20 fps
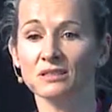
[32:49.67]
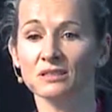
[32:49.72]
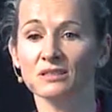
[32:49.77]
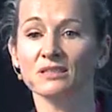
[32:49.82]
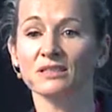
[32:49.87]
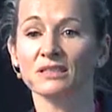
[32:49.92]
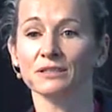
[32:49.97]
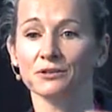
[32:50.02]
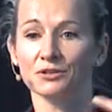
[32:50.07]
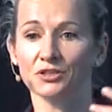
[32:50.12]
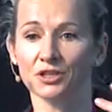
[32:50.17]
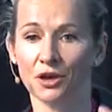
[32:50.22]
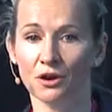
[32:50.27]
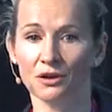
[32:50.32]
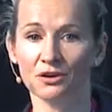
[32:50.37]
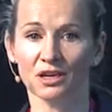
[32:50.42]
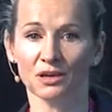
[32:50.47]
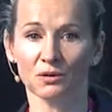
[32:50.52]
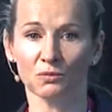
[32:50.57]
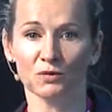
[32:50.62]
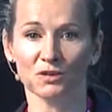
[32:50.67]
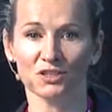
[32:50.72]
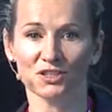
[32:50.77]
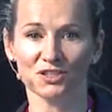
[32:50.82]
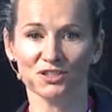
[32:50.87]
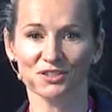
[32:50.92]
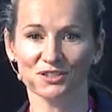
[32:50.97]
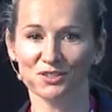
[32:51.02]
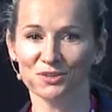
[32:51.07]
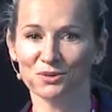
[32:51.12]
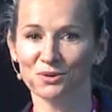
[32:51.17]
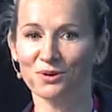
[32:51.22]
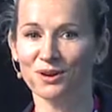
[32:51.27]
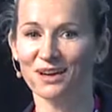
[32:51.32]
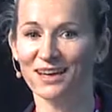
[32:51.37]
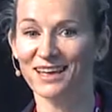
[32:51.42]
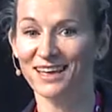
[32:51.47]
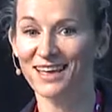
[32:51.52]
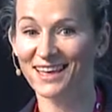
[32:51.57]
serotonin, which is your